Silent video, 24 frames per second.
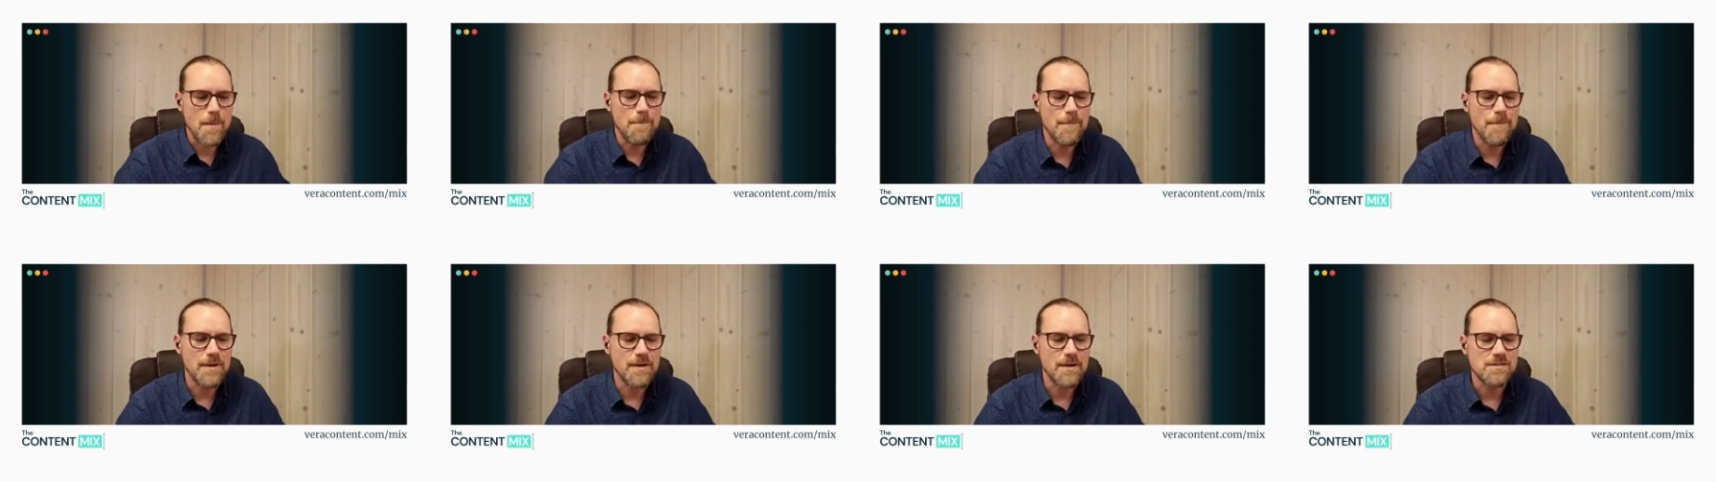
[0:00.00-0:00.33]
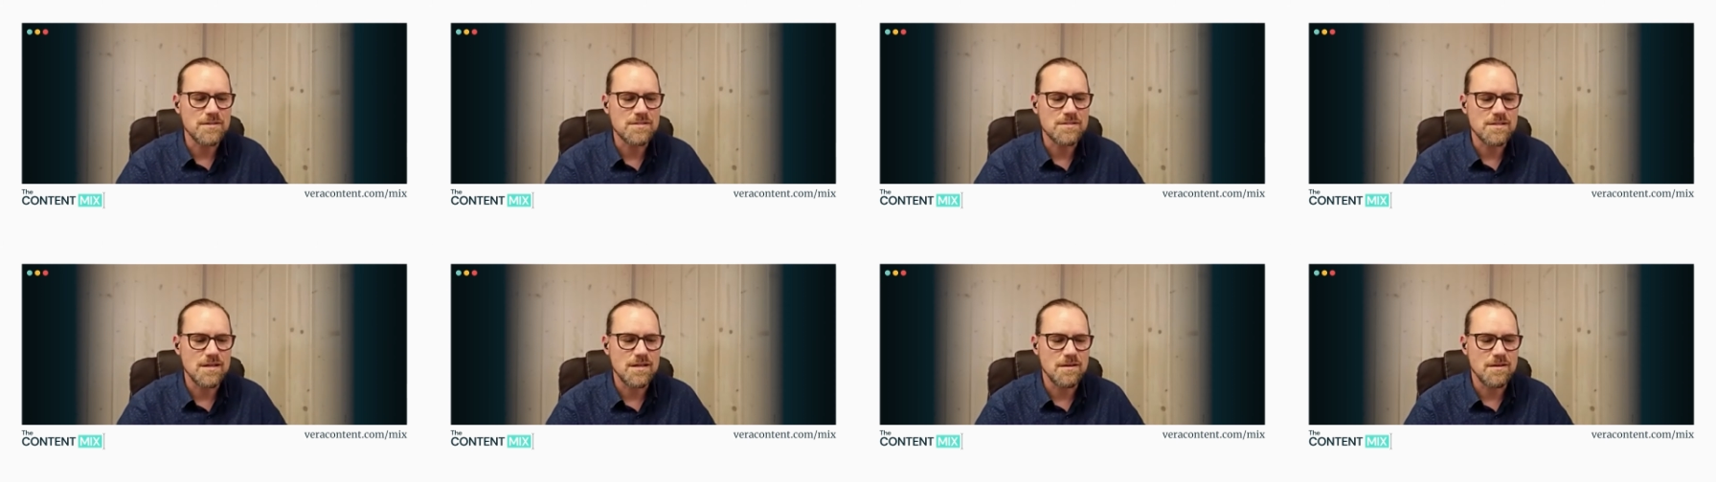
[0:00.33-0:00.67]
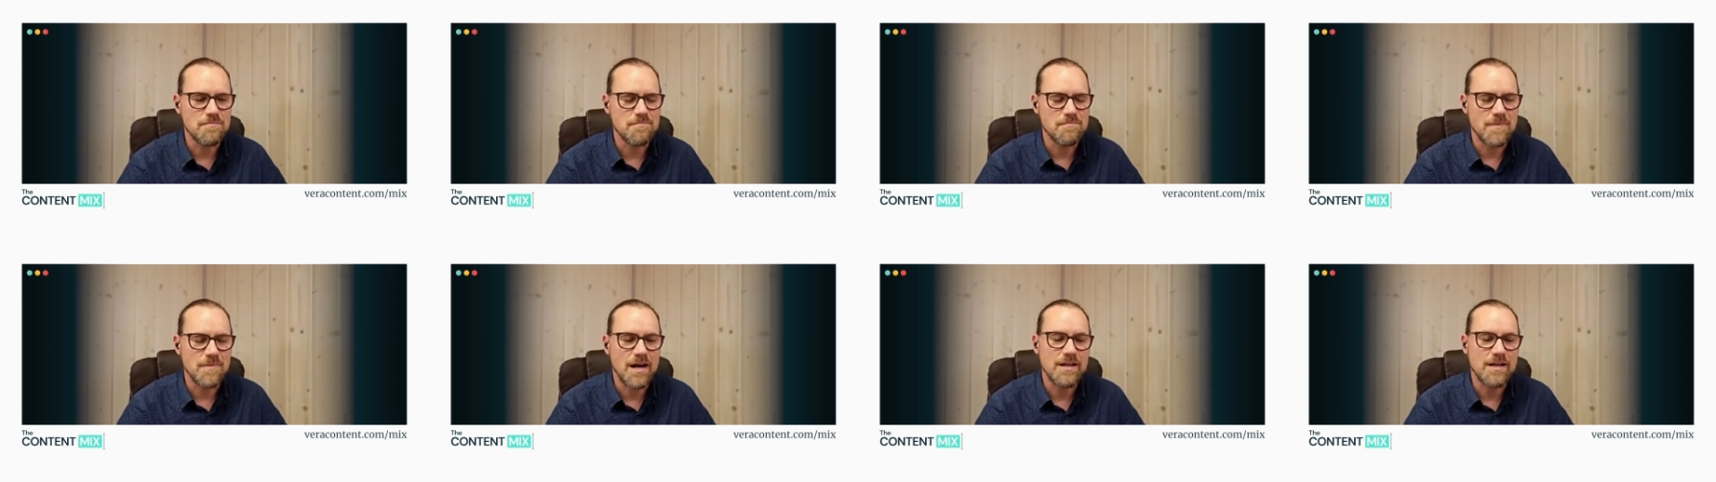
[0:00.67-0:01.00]
But
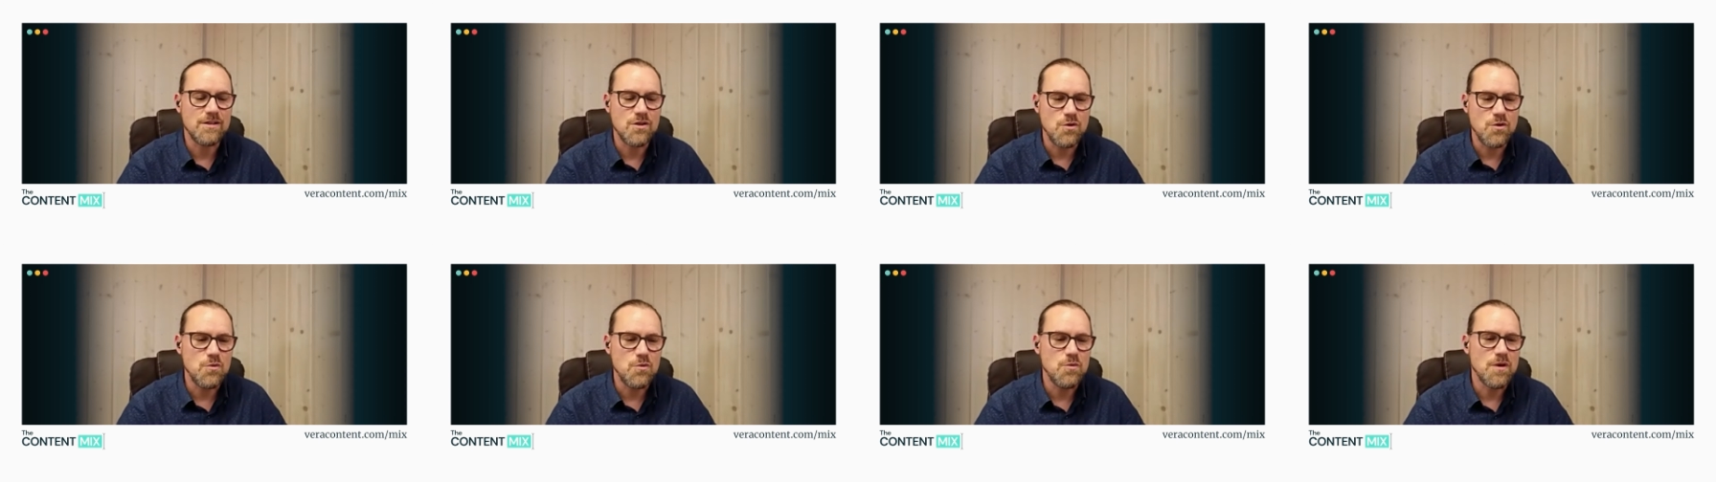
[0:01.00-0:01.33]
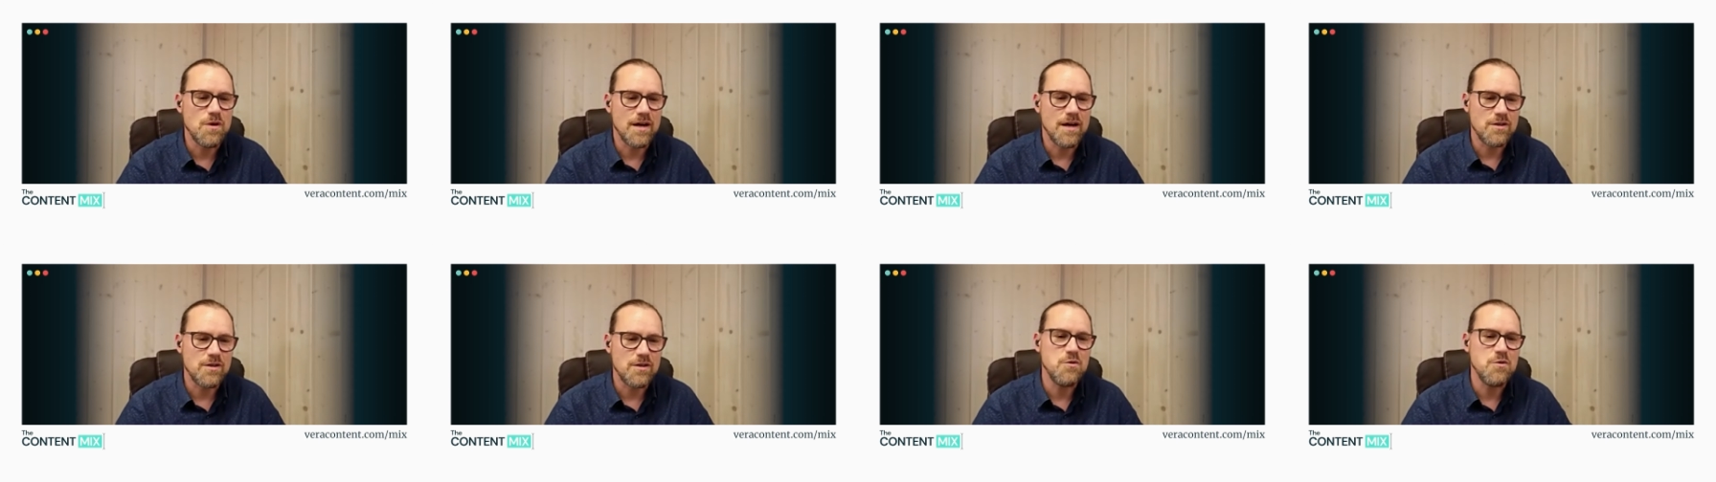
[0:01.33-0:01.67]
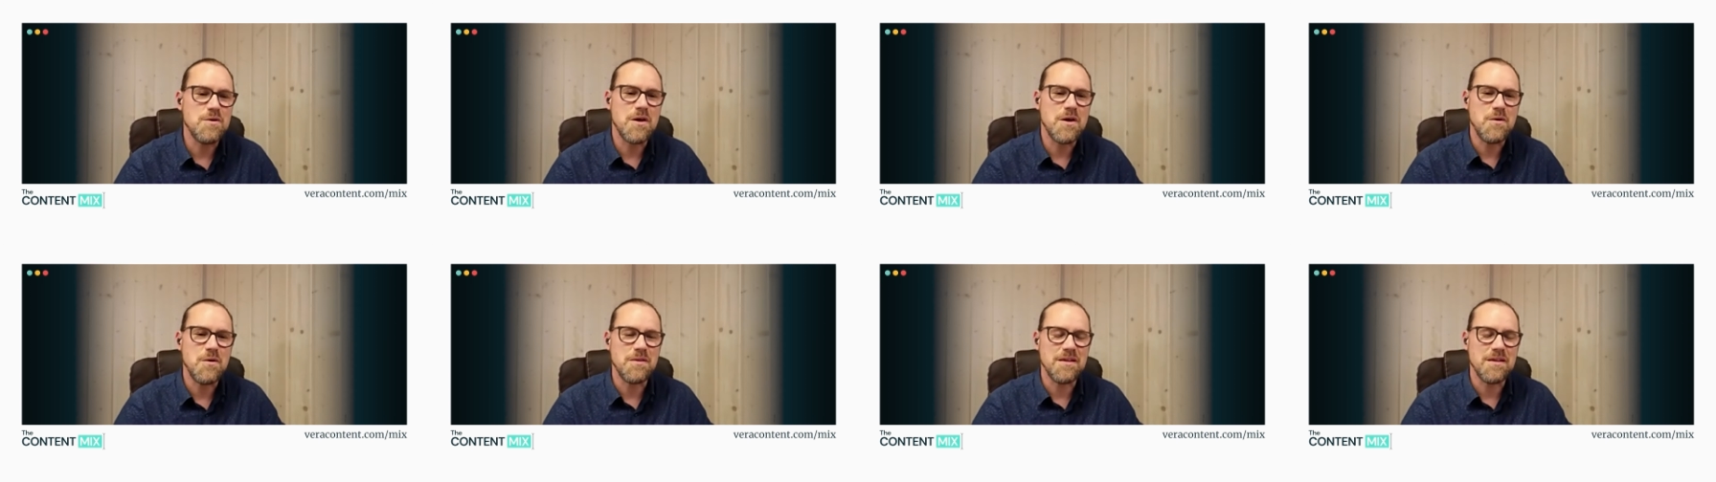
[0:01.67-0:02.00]
I do
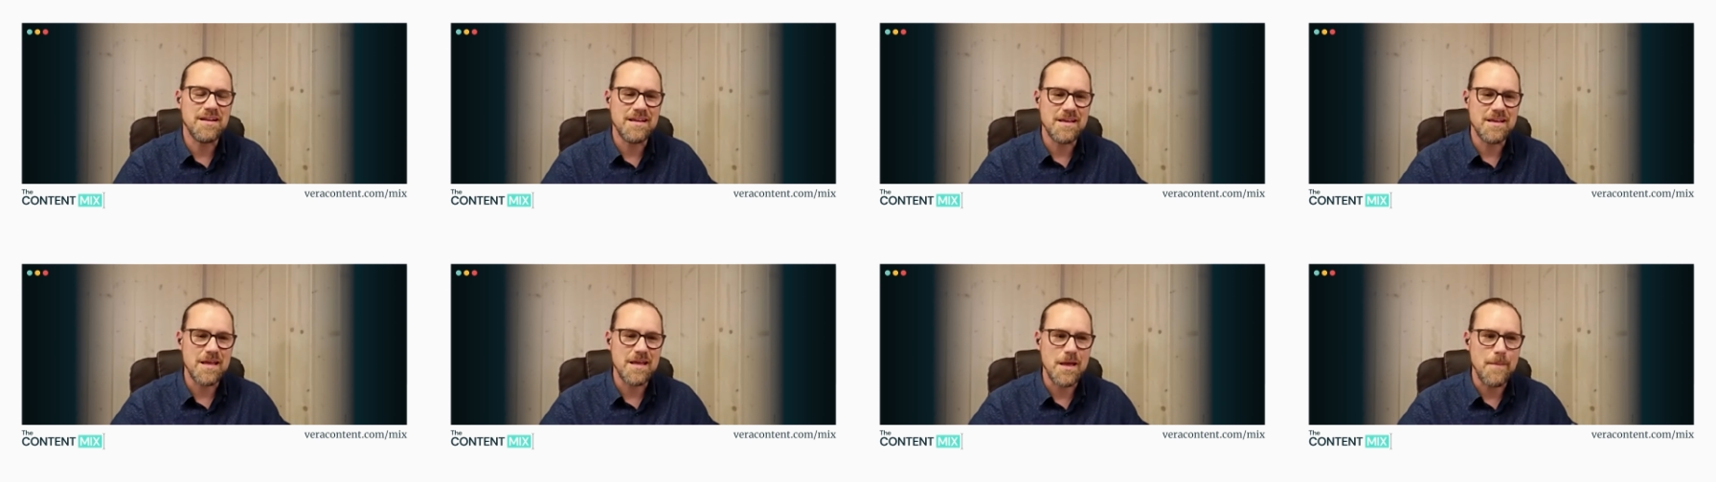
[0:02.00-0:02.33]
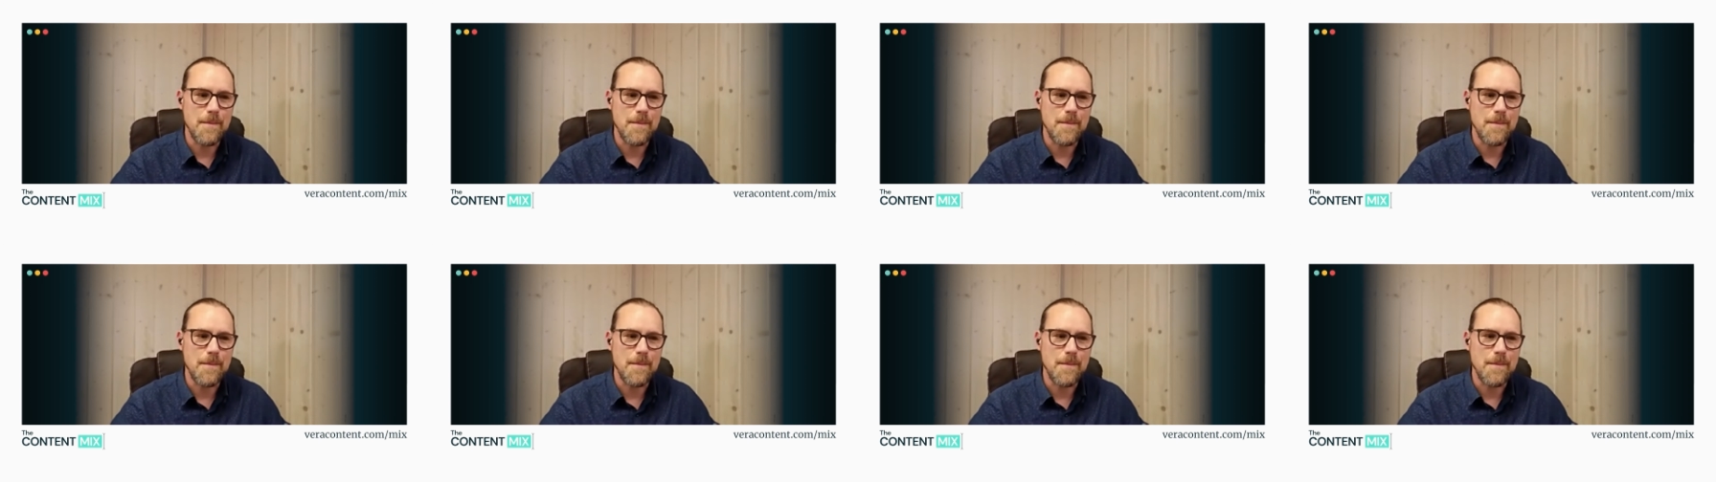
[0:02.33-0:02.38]
know that it